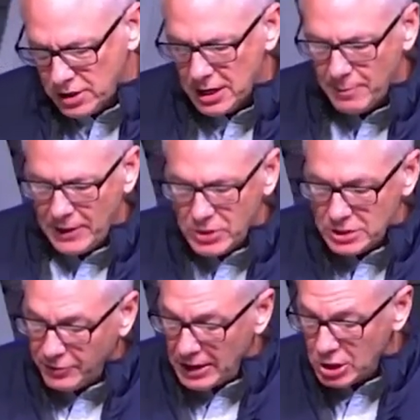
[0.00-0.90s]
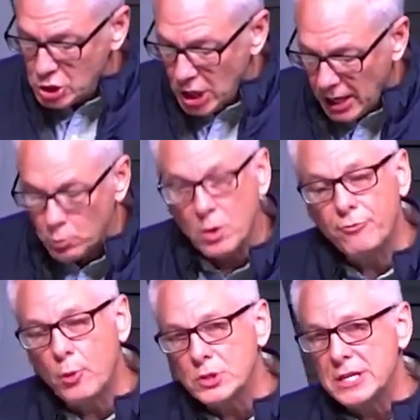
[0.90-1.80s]
you to think about these. They're found in John
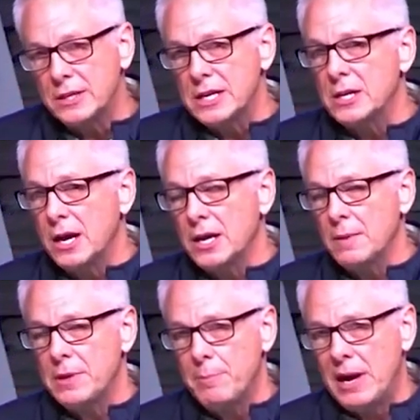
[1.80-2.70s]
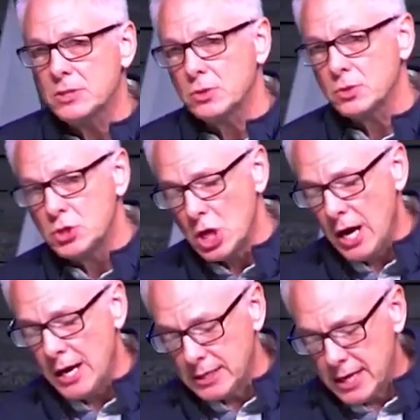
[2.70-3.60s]
1:14. I think the apostle
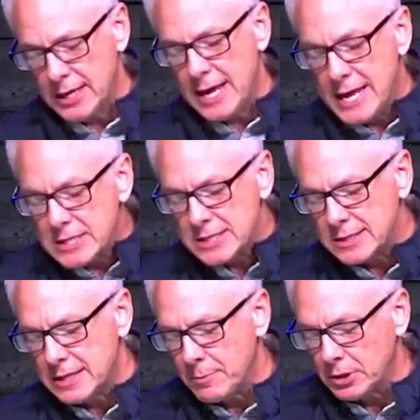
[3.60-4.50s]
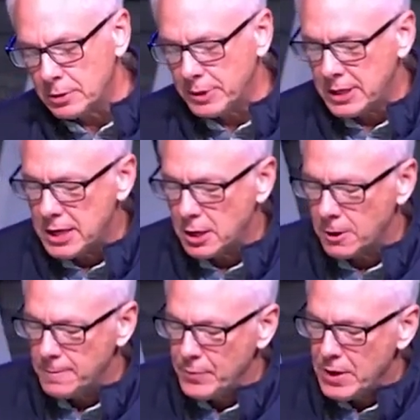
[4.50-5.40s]
John kind of hints at them a little bit here,